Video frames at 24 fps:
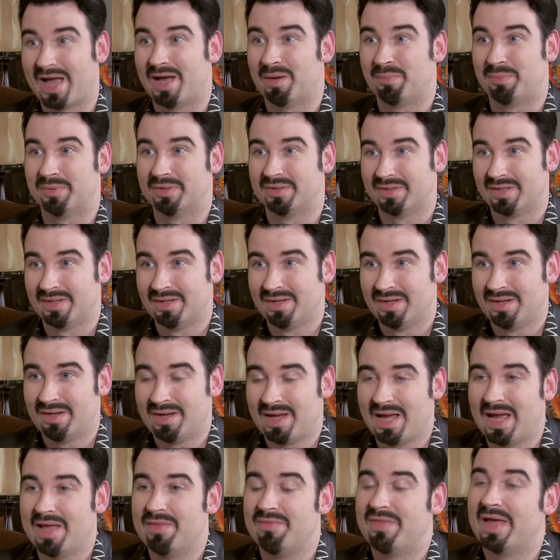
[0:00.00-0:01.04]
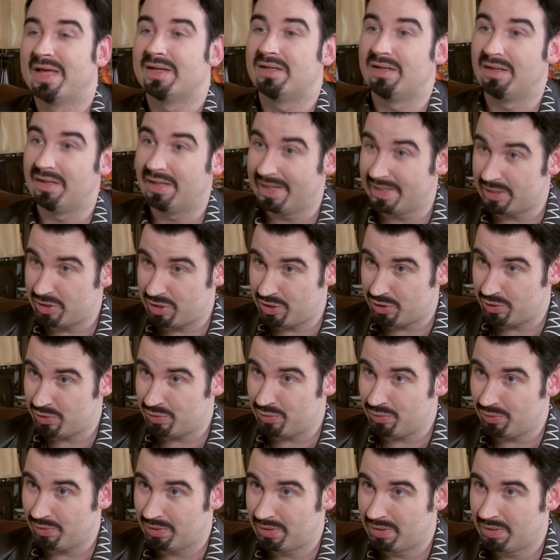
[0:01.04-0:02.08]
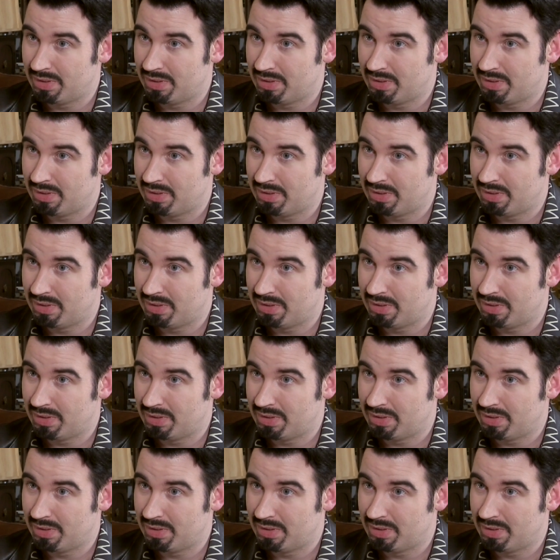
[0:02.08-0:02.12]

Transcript: happen. And that led you